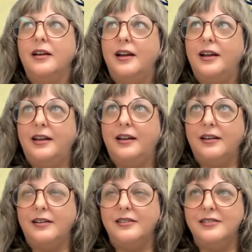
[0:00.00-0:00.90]

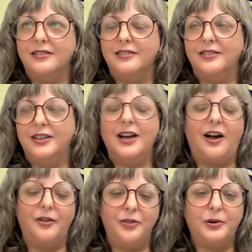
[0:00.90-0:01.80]
And
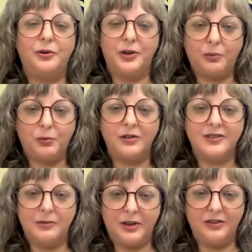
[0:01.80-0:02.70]
yeah, there were
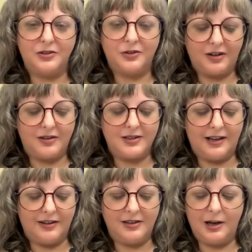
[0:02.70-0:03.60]
some illustrators
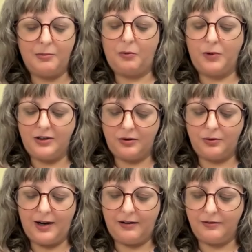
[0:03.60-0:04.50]
at the time, and we do
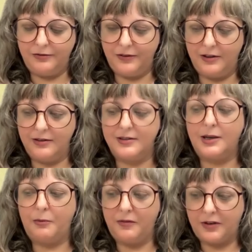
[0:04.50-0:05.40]
have
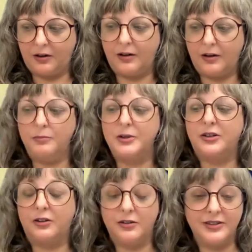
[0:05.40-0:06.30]
some of their
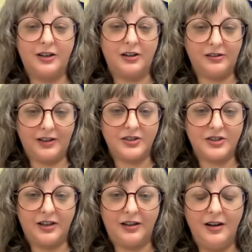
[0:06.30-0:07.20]
materials in our
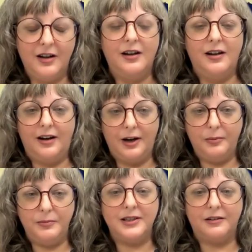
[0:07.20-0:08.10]
collection.
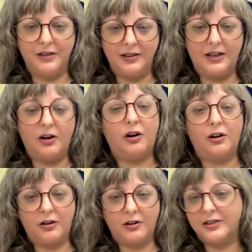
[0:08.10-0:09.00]
Definitely
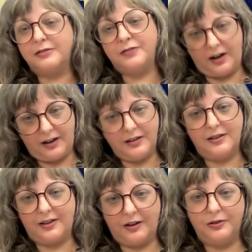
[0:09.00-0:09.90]
harder to find,
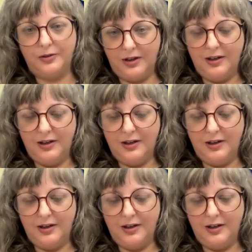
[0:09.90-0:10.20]
though.